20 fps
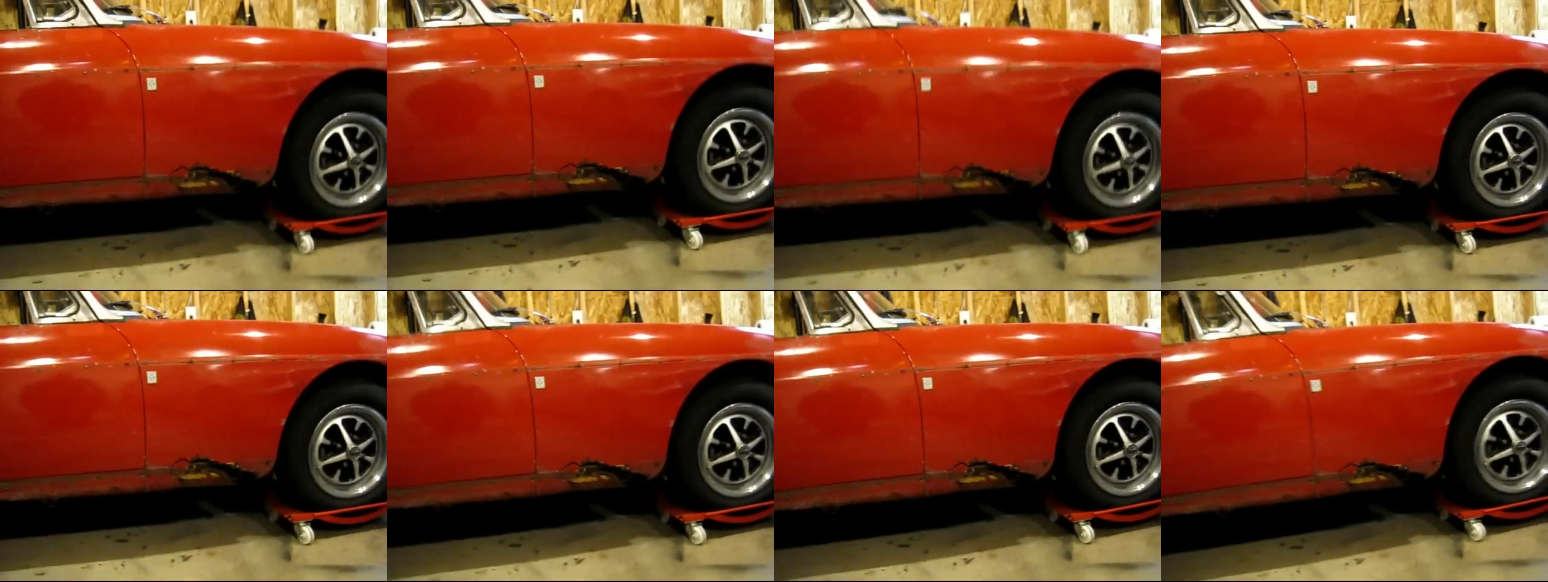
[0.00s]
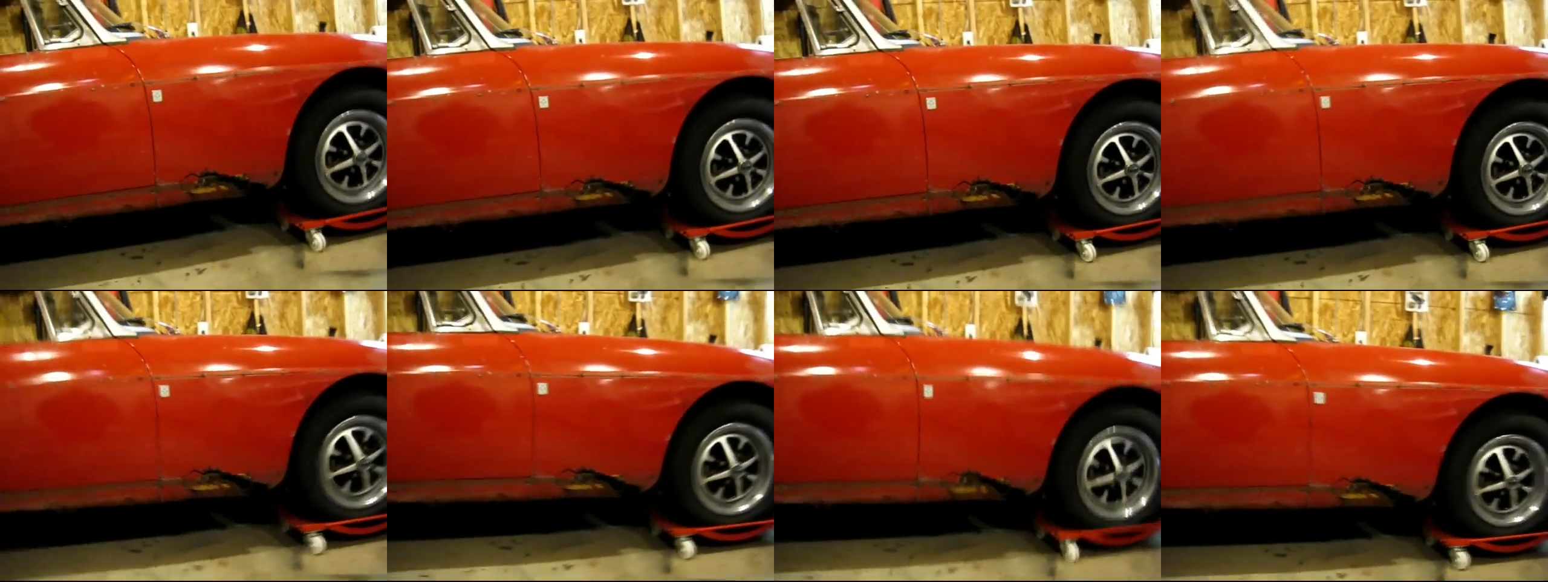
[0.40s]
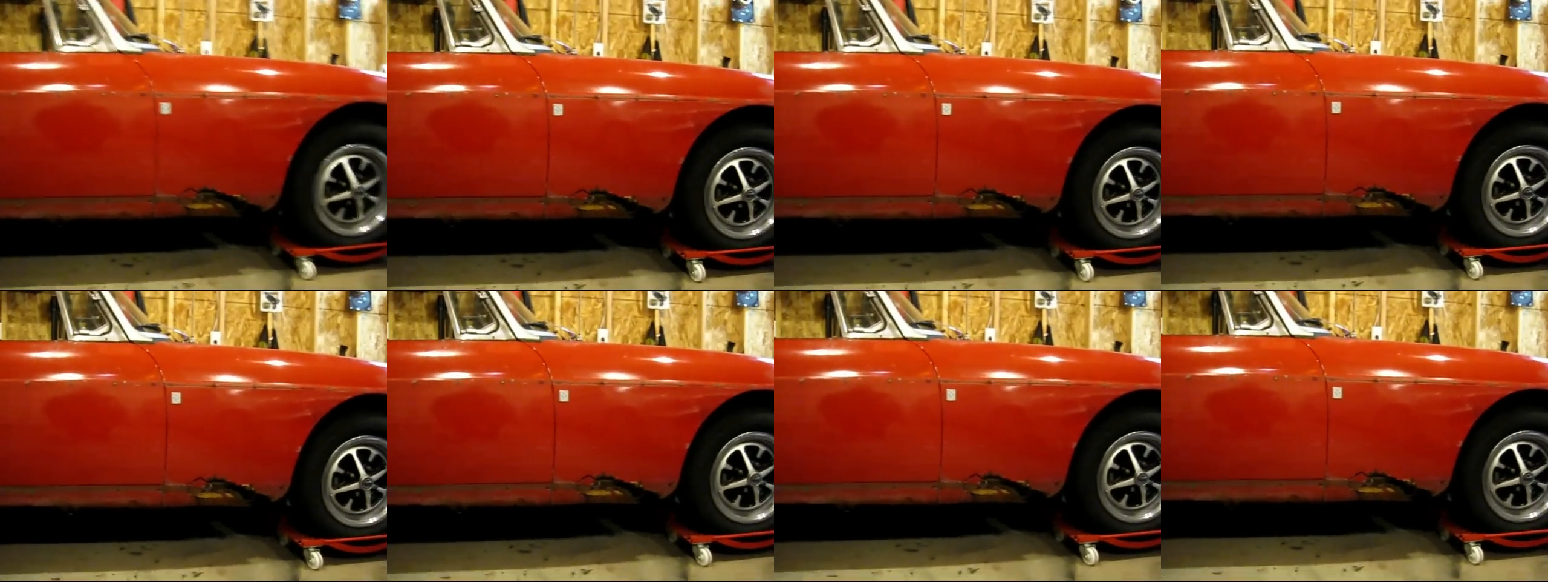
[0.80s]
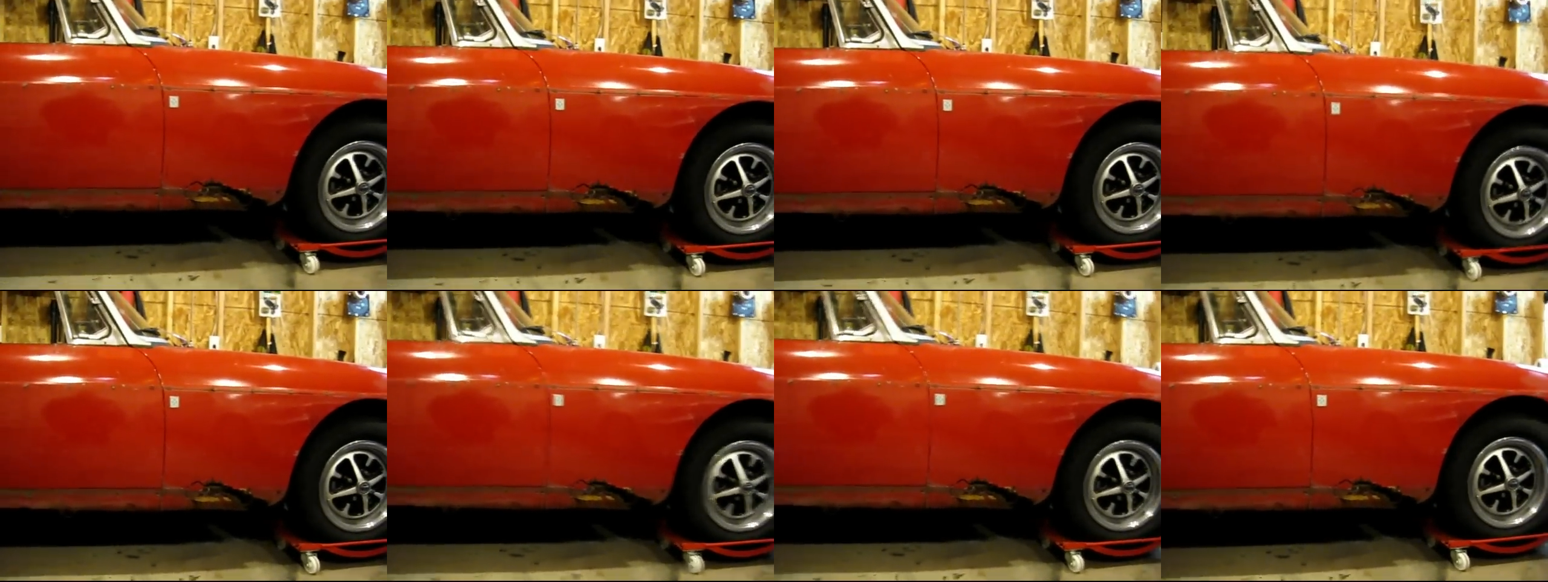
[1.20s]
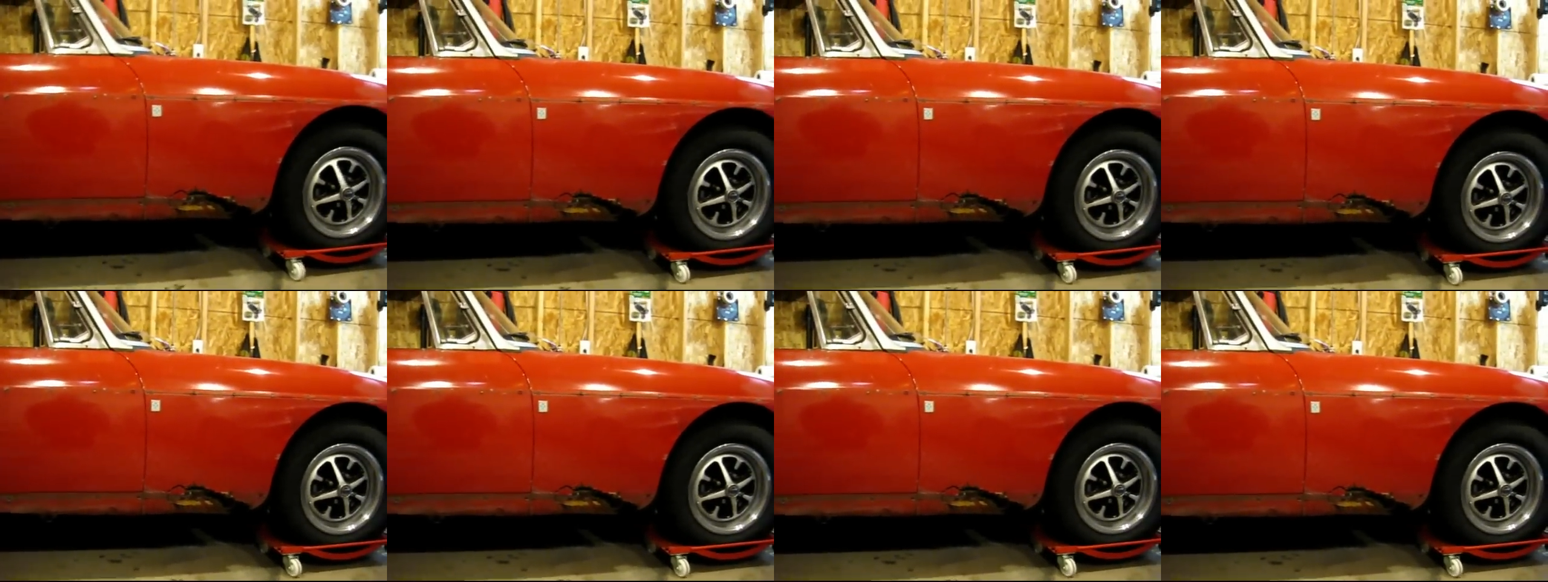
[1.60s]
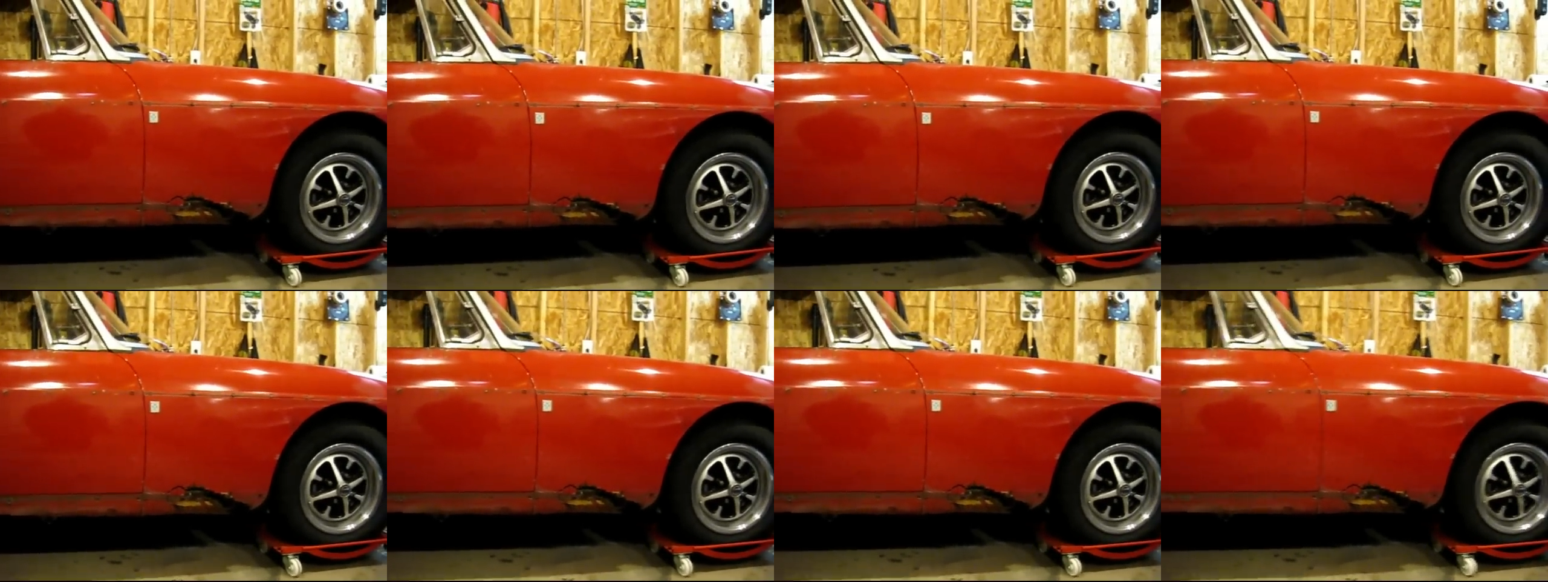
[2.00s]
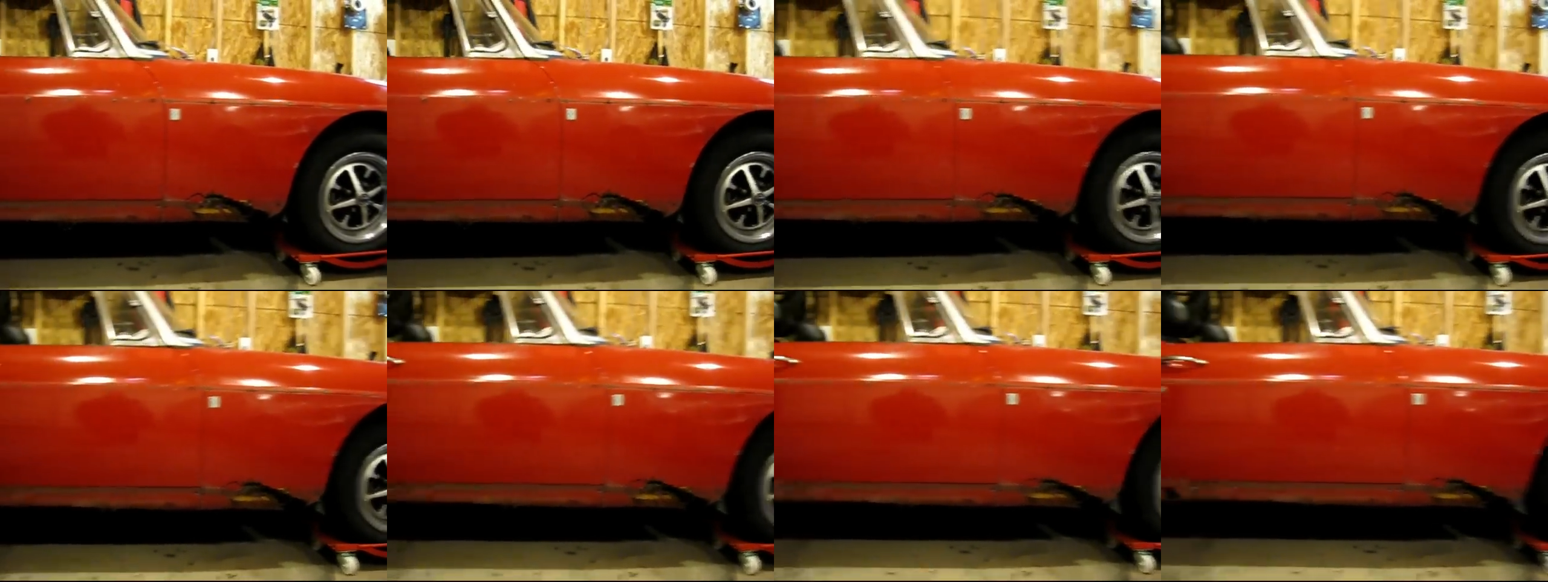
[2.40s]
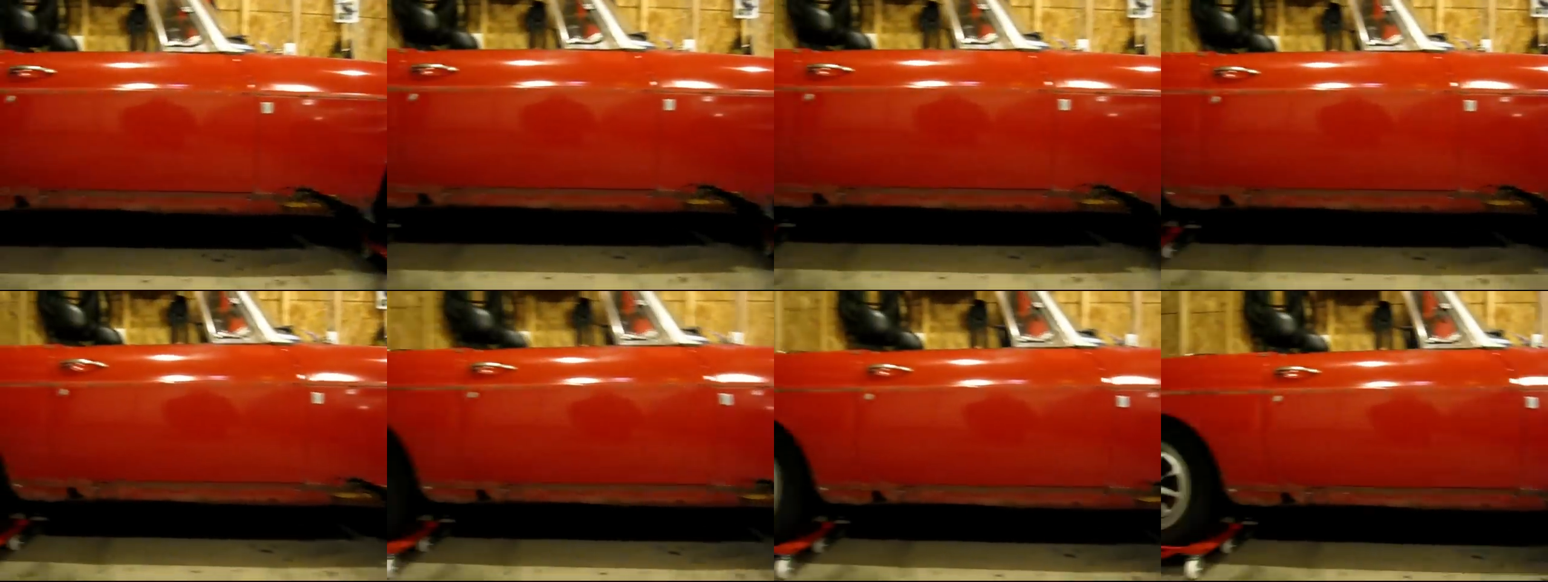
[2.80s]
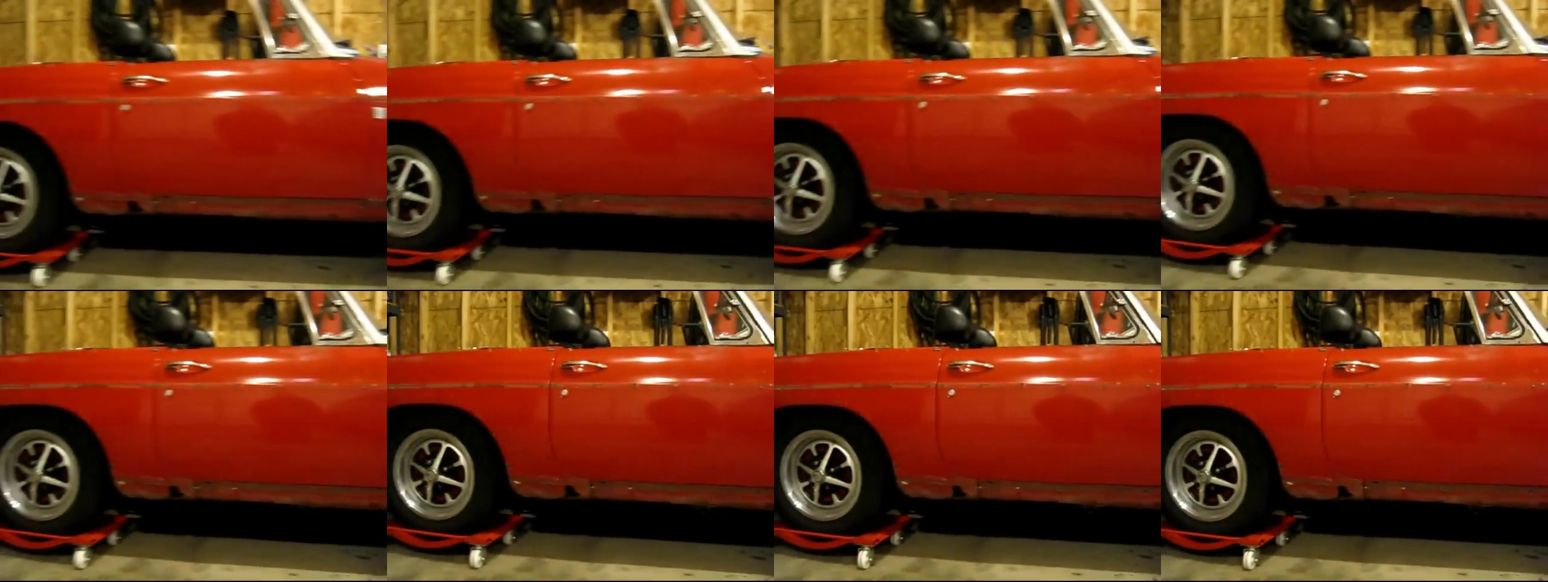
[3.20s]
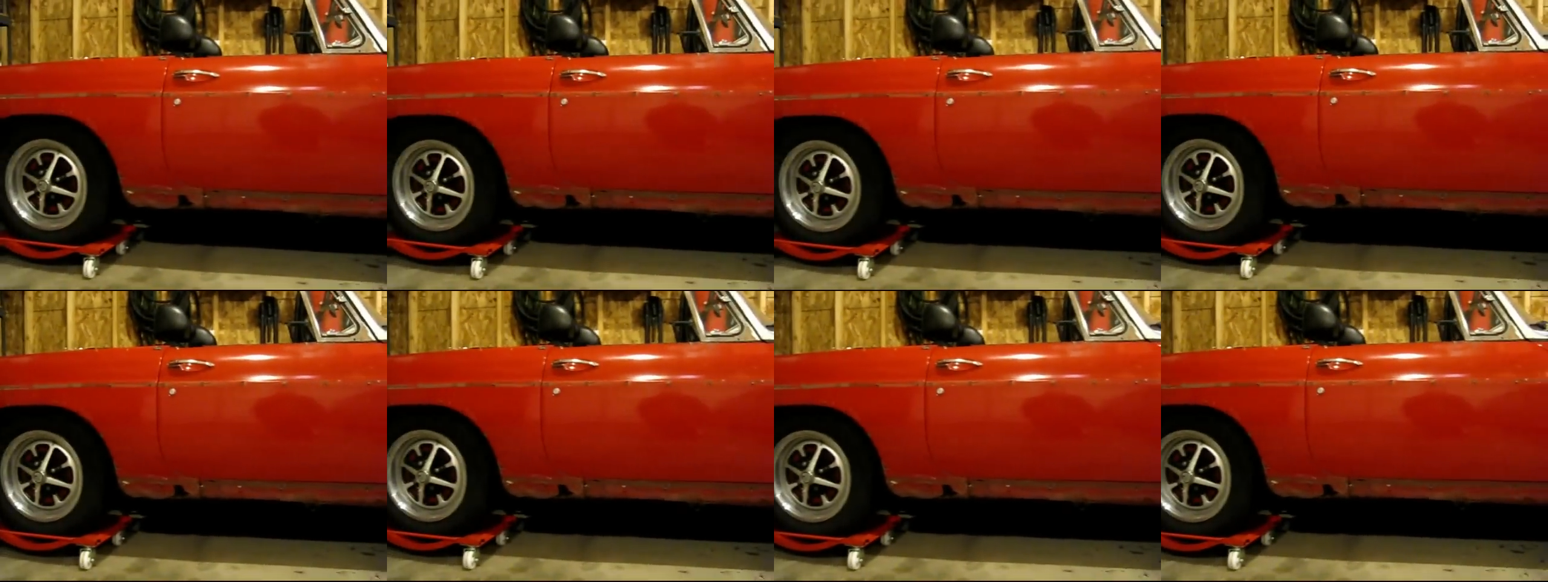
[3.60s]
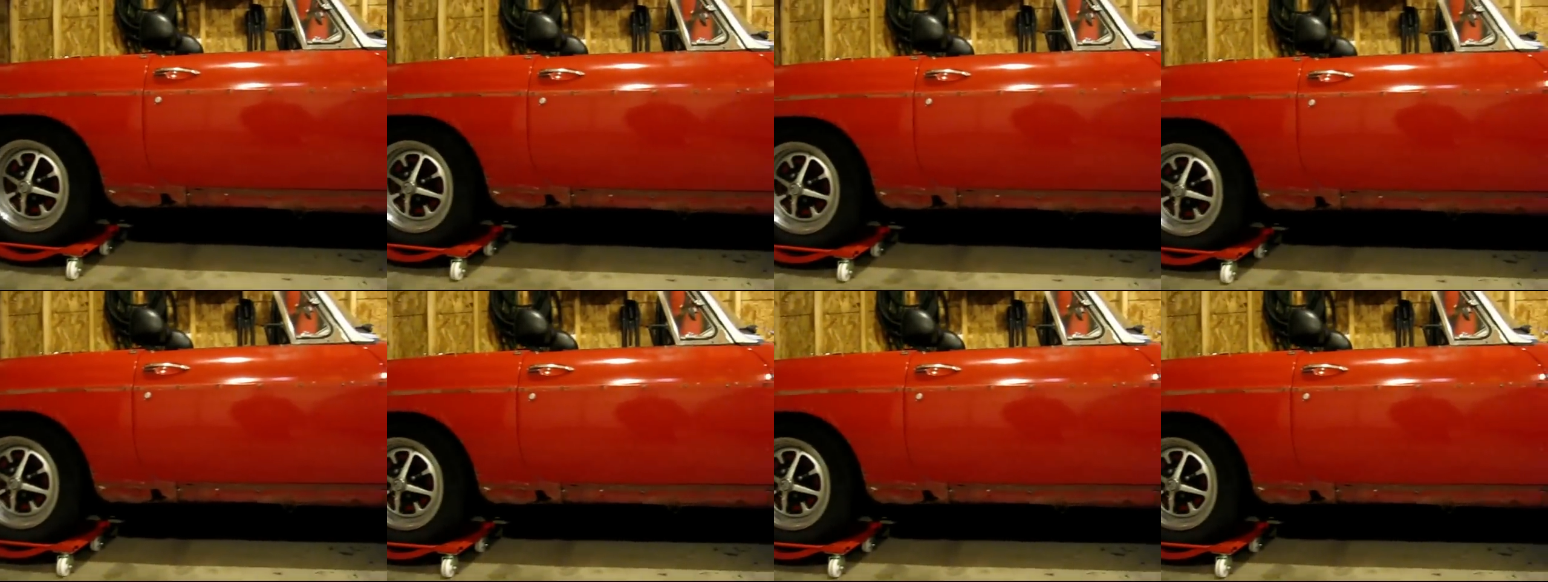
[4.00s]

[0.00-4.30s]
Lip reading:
(no speaker visible)